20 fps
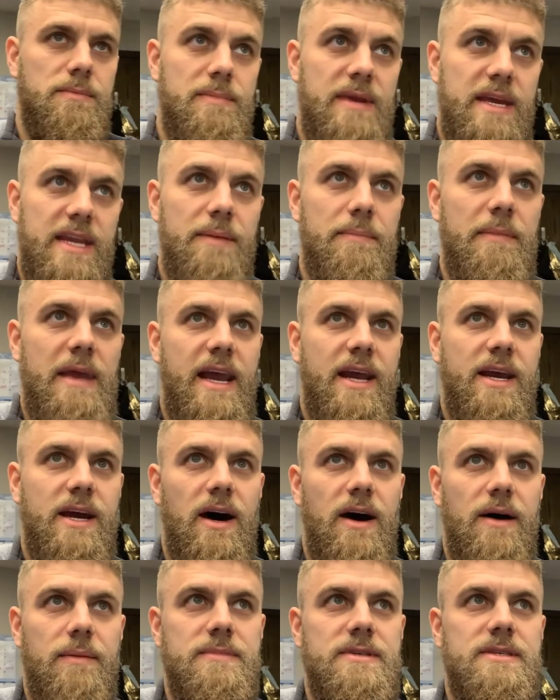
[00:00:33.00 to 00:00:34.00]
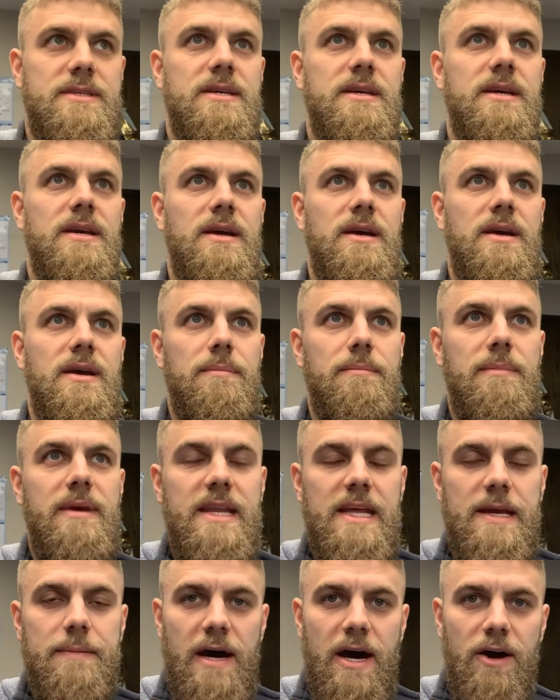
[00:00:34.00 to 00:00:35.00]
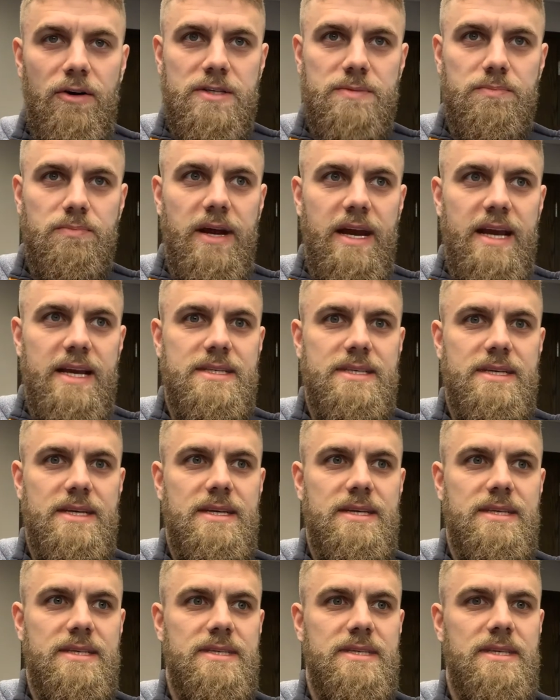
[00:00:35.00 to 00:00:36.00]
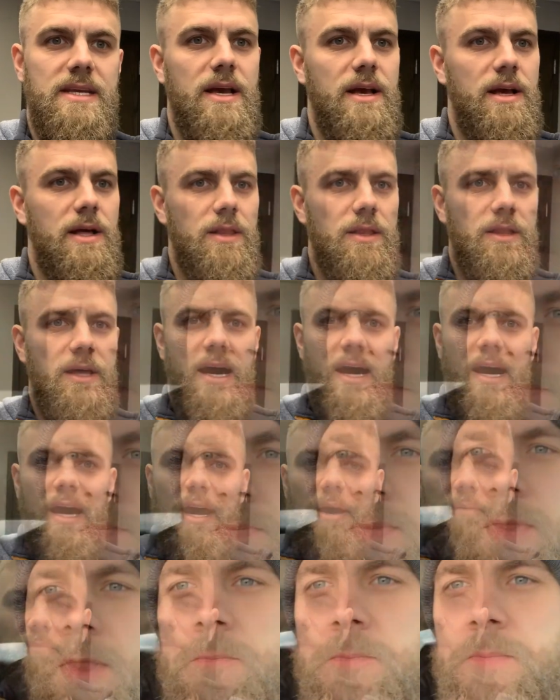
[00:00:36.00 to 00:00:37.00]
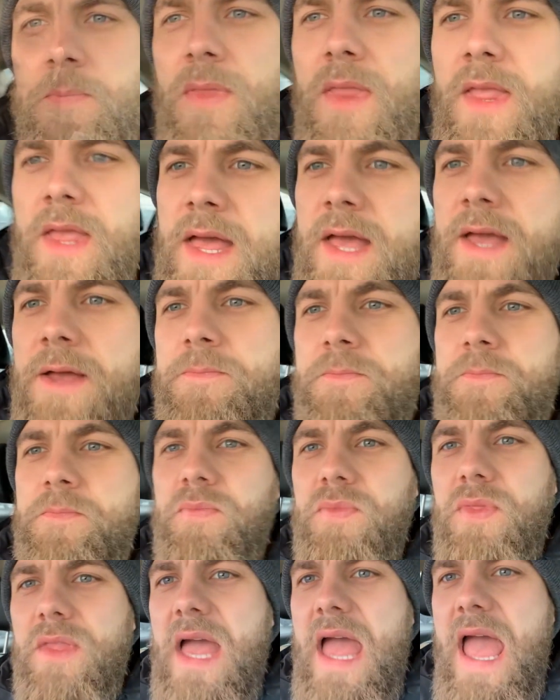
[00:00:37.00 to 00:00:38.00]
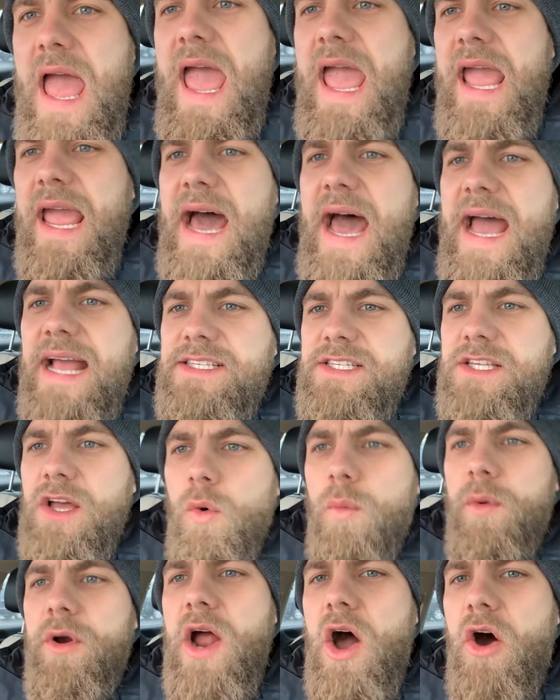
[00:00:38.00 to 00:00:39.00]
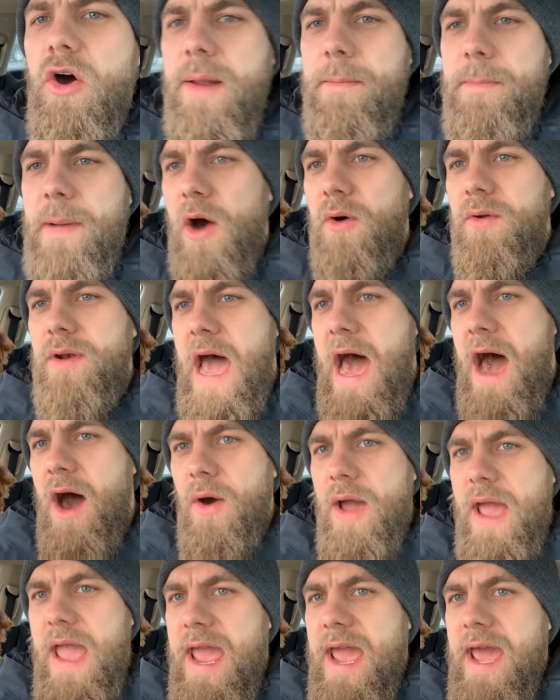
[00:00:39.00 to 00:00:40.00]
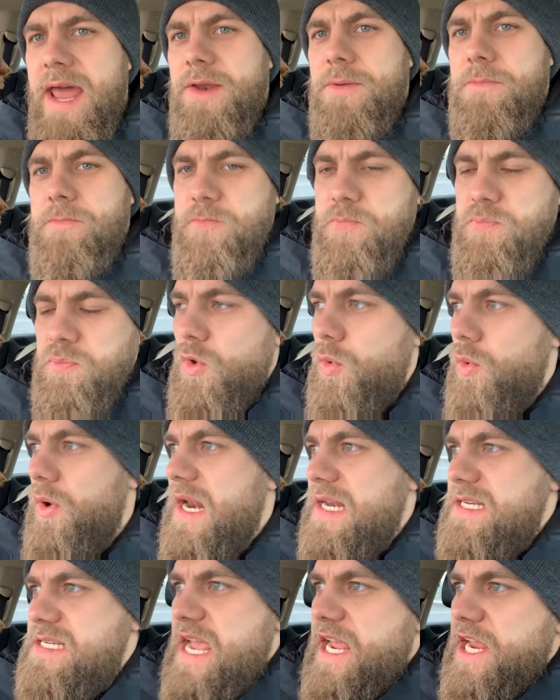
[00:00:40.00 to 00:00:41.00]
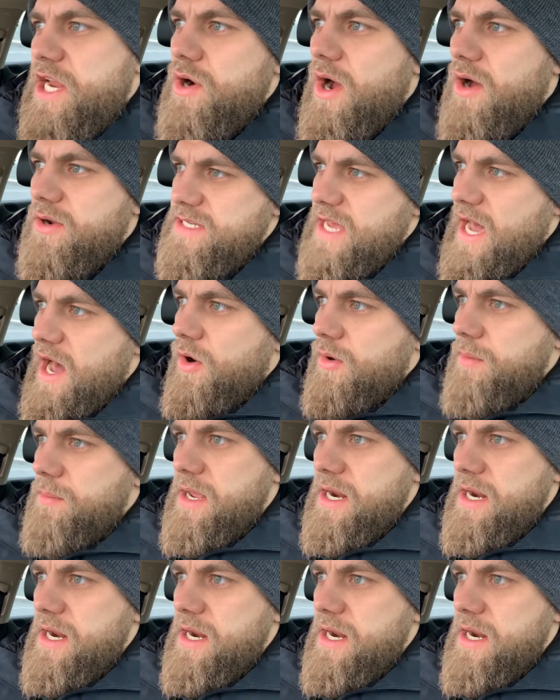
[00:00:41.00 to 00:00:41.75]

medium incomes, medium house prices. Hey guys, so we're out and about now and we're gonna take you around town